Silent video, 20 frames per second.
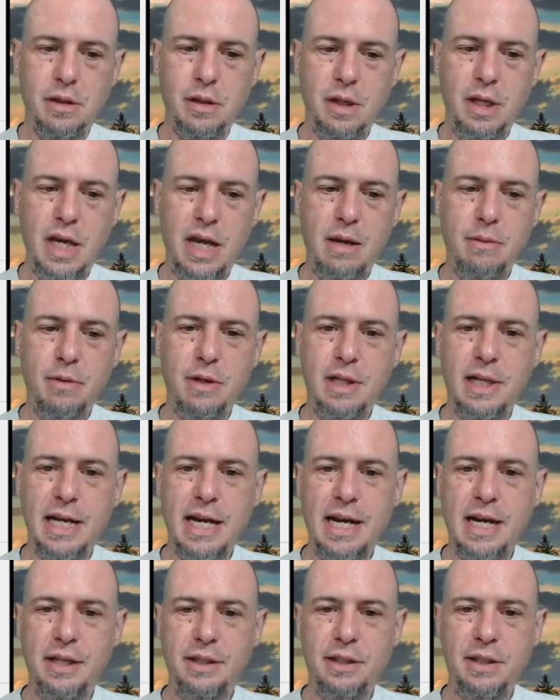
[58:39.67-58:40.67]
game
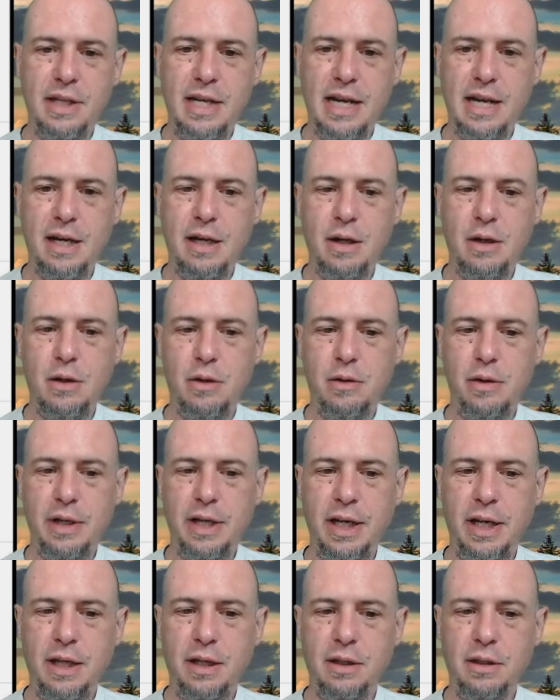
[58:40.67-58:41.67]
class now
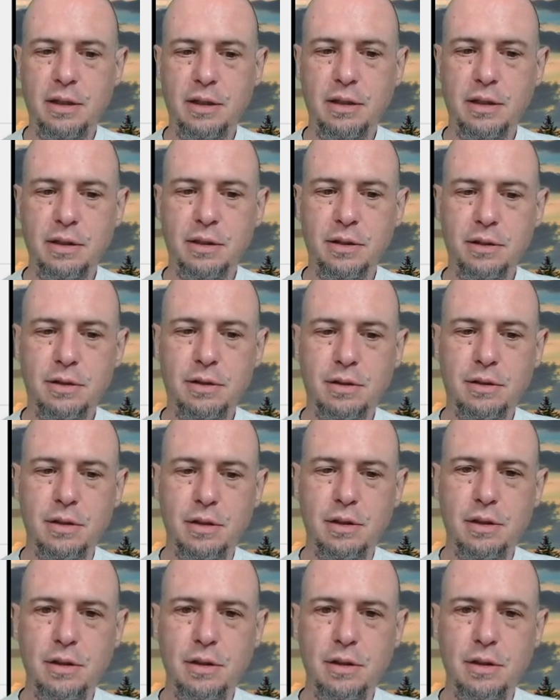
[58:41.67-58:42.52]
handles